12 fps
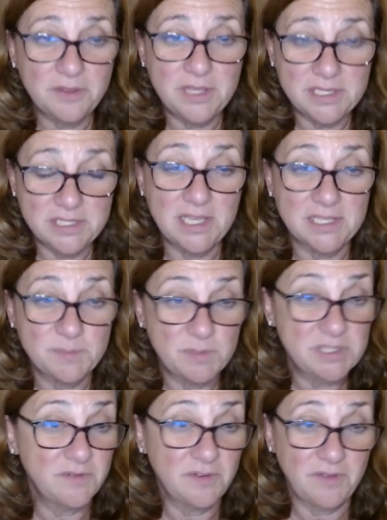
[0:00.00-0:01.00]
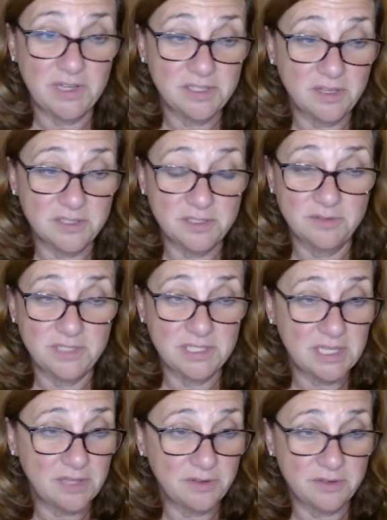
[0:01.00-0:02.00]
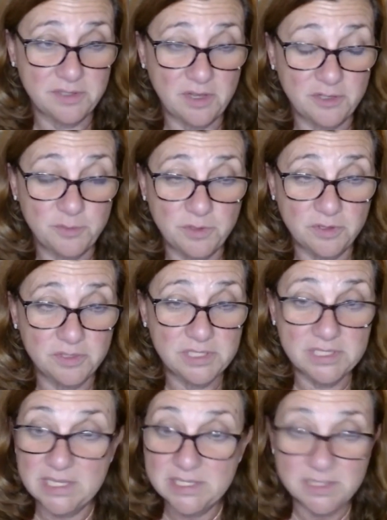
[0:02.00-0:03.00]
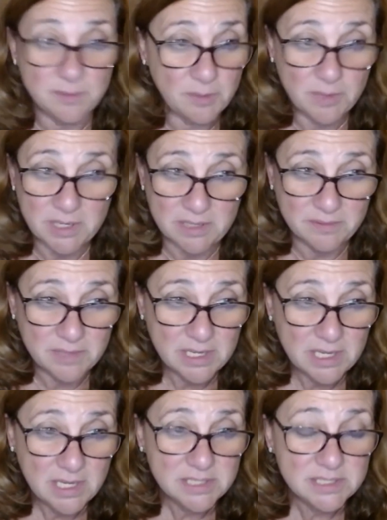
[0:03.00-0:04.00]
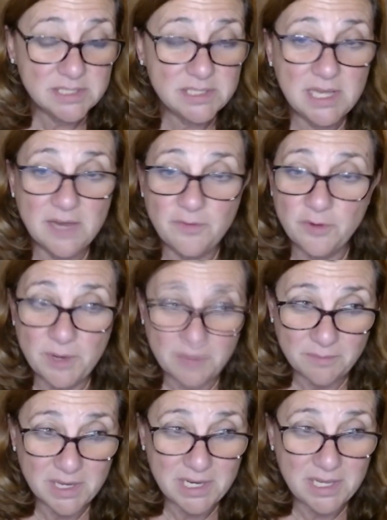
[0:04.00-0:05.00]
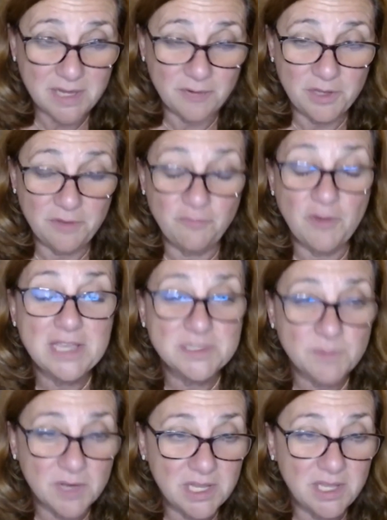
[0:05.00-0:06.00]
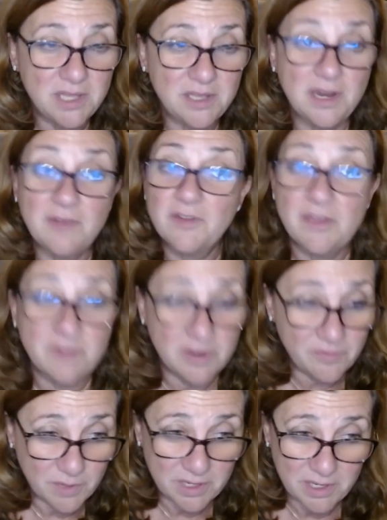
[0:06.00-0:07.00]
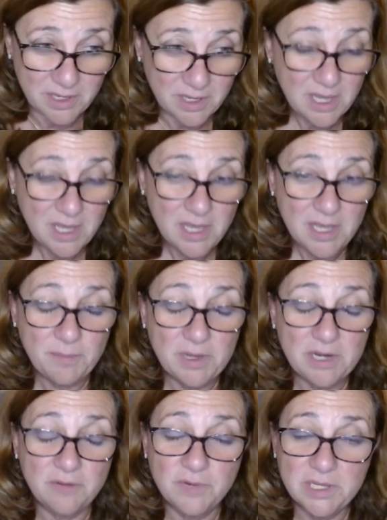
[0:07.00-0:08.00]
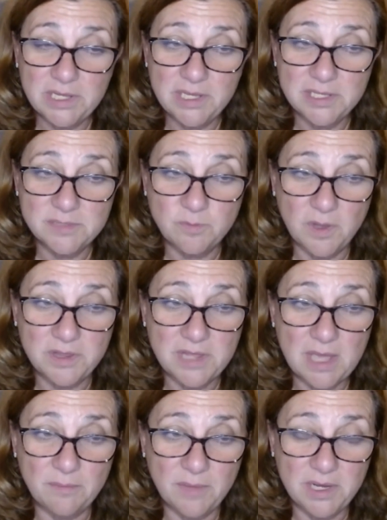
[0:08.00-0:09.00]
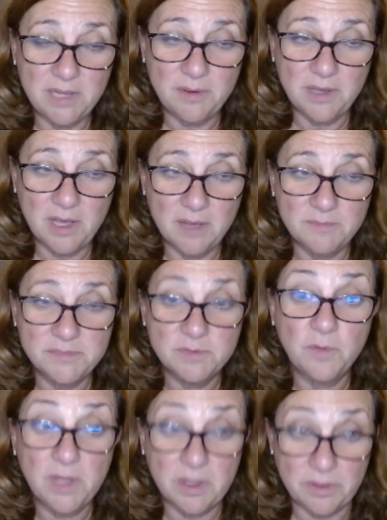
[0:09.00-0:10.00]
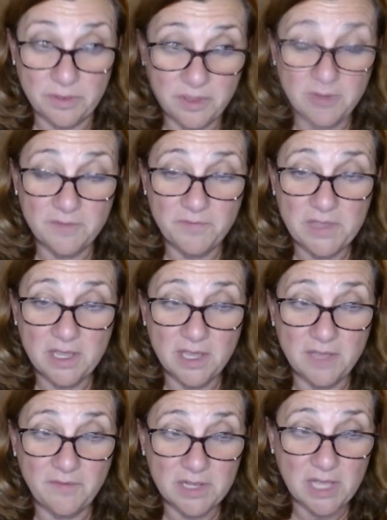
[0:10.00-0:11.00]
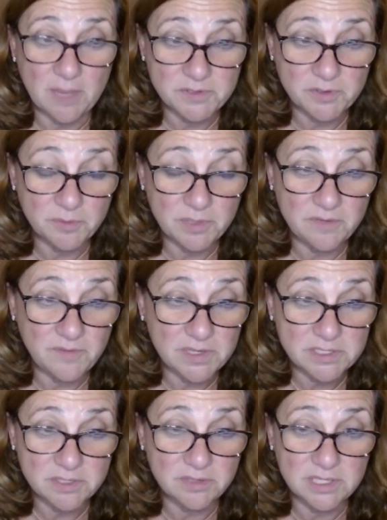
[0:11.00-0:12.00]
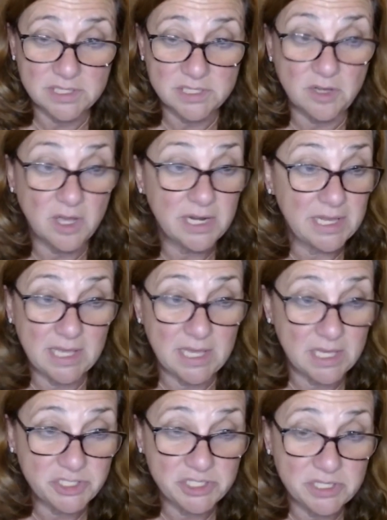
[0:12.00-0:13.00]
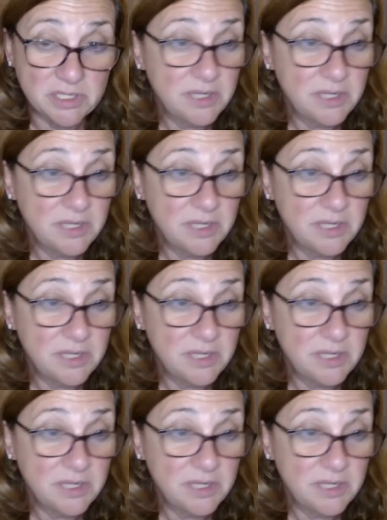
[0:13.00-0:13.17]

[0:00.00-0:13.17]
things, I guess, piece of advice also to tell those entrepreneurs isn't about money. It's never about money. You raise money, you never have enough money. But it really is what that money comes with. If it comes from an investor that's not engaged,